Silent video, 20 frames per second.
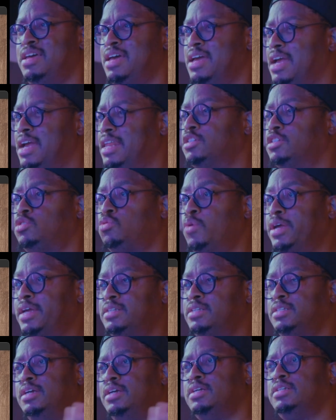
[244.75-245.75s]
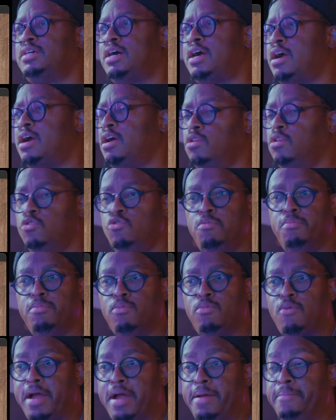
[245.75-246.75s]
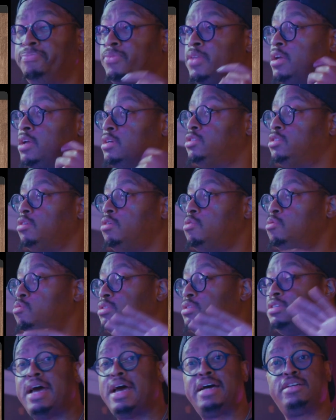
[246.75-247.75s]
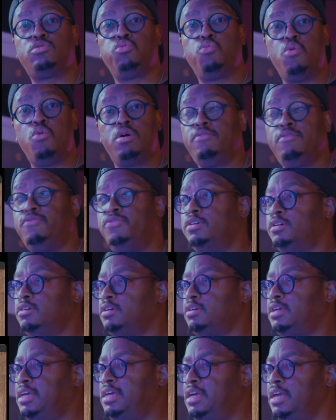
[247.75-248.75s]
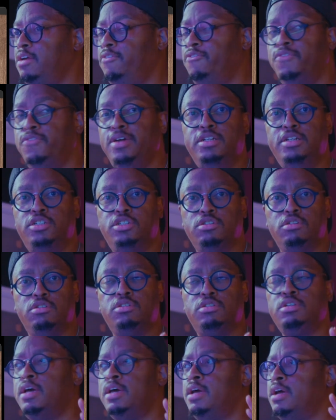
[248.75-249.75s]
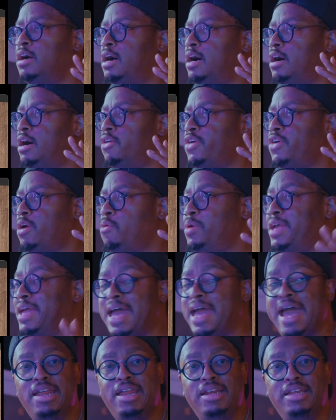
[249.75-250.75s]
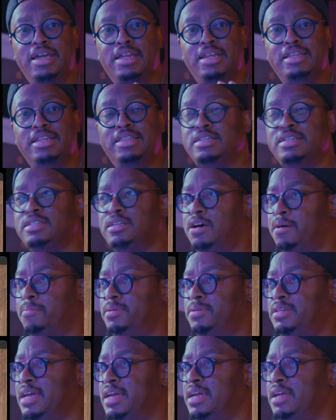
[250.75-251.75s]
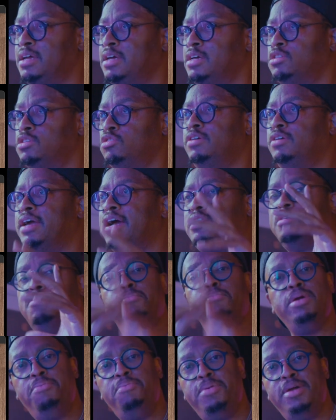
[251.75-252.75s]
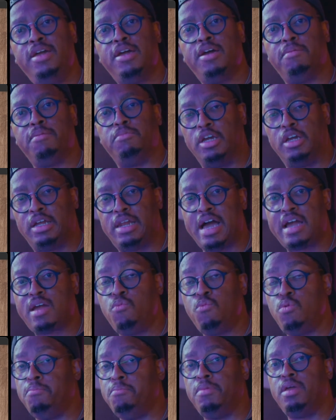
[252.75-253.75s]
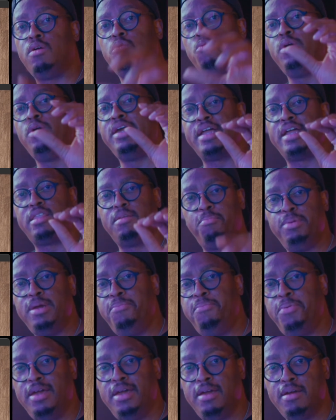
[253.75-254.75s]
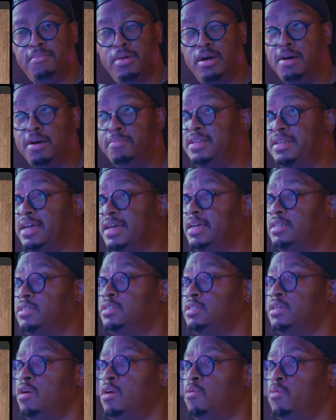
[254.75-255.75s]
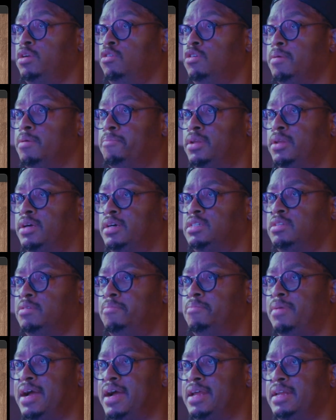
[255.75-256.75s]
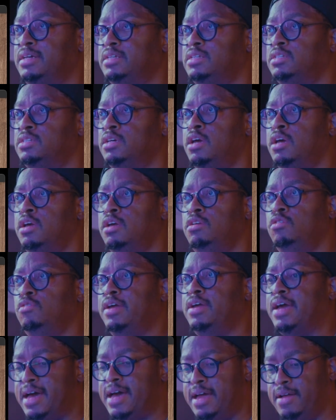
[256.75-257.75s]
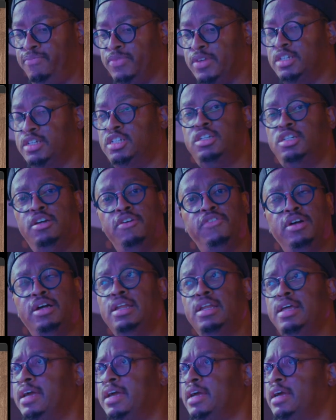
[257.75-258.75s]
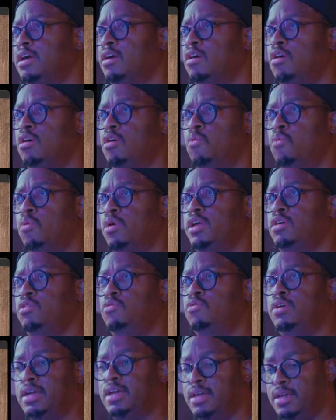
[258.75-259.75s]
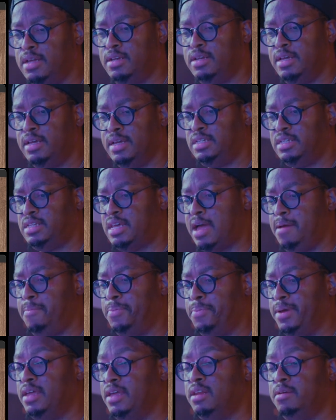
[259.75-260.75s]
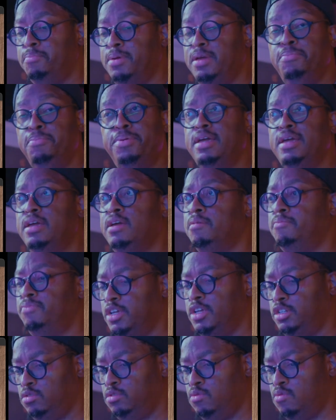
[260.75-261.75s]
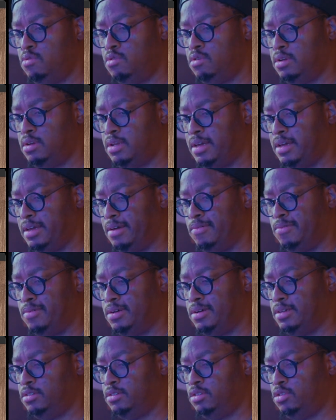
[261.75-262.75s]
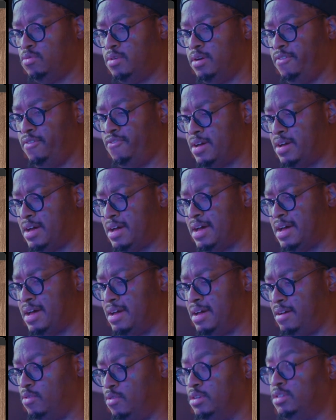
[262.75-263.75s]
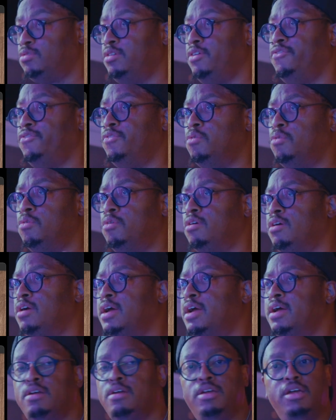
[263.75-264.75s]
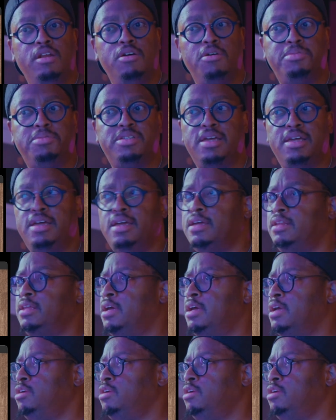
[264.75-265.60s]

And it swings the entire loop, right? So that's one of the key features that we added in this update. So you got the BPM, clocking with me. We got the BPM updates where you can plus and minus. You got shift click where you can type in a BPM that you want, like 125, 124, you know what I'm saying?